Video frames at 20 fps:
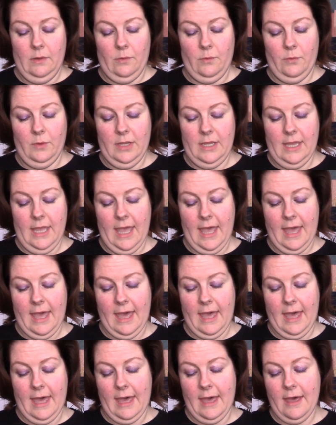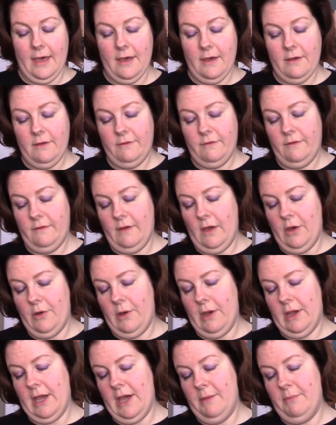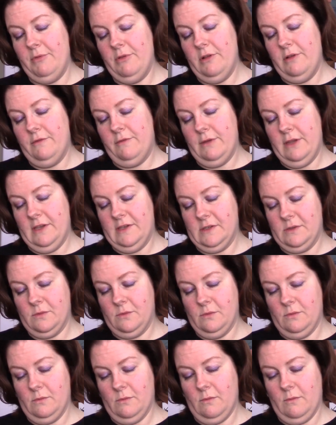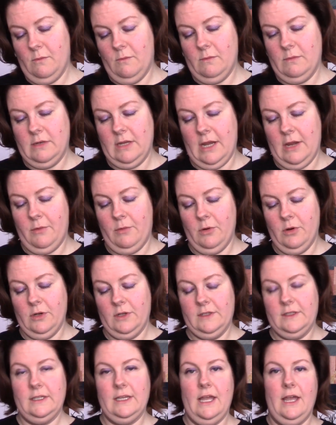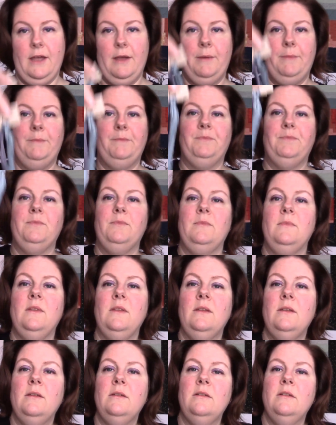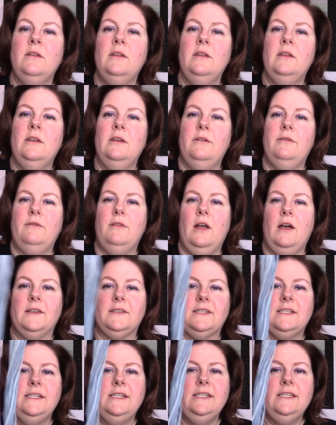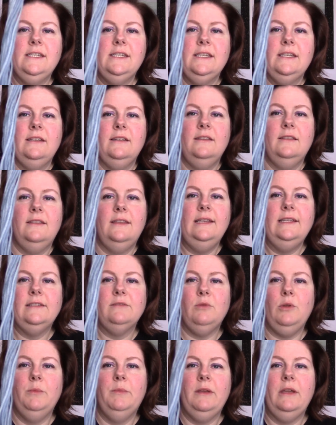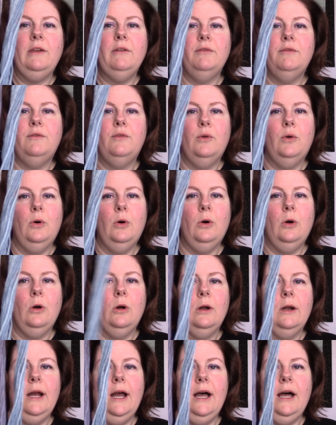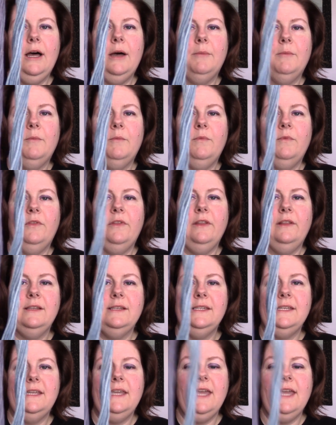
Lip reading: We have a couple of weeks Dye Works flosses. These will be for the Lizzie